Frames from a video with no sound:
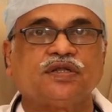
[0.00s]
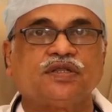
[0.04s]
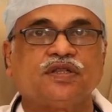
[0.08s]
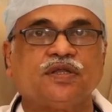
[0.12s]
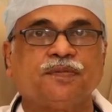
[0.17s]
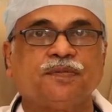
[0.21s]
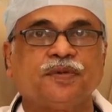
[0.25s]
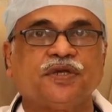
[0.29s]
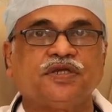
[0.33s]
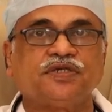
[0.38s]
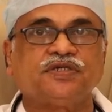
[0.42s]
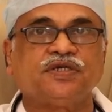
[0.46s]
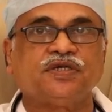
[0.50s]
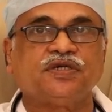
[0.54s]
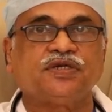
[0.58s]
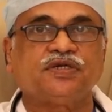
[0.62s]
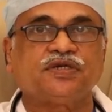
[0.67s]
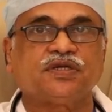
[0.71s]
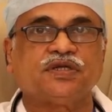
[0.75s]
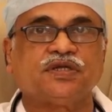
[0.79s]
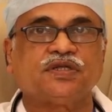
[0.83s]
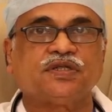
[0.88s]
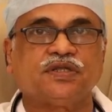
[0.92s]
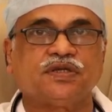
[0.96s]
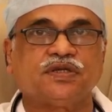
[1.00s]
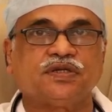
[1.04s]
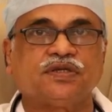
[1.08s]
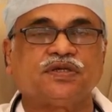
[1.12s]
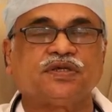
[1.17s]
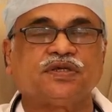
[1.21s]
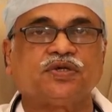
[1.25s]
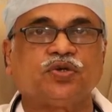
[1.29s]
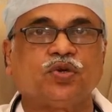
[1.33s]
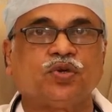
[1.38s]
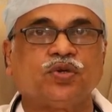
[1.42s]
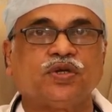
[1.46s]

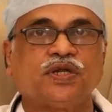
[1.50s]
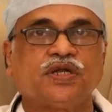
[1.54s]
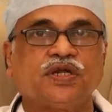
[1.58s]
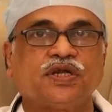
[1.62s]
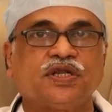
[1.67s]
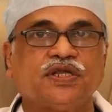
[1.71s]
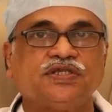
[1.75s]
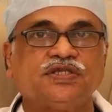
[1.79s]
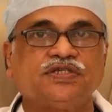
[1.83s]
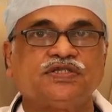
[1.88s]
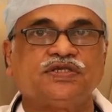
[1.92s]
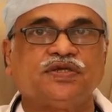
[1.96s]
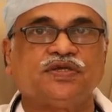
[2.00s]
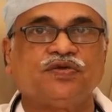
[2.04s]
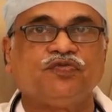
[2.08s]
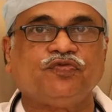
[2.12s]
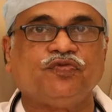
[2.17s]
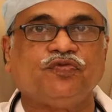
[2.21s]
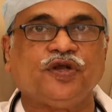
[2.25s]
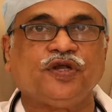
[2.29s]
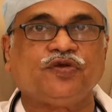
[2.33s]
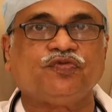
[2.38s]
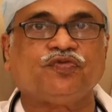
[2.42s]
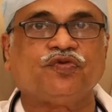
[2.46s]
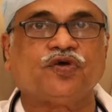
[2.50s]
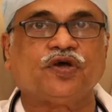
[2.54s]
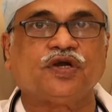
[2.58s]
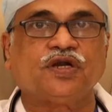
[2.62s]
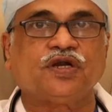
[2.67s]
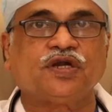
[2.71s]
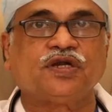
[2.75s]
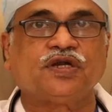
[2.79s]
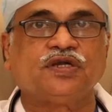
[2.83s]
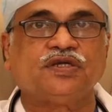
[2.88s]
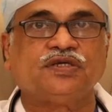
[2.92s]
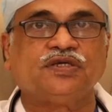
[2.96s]
the donor is fit for
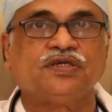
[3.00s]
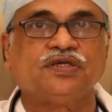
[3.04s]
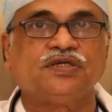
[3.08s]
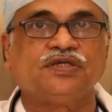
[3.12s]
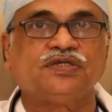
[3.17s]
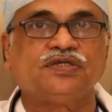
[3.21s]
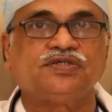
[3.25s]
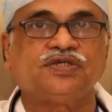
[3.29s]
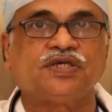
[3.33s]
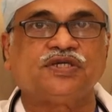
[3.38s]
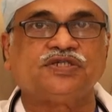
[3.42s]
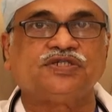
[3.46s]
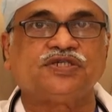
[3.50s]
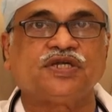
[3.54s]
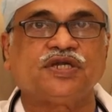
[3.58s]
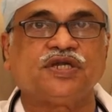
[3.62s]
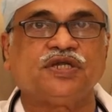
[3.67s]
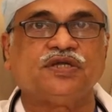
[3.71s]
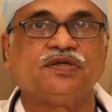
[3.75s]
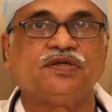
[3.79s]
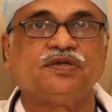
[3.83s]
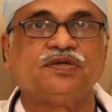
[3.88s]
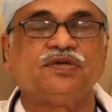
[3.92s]
surgery.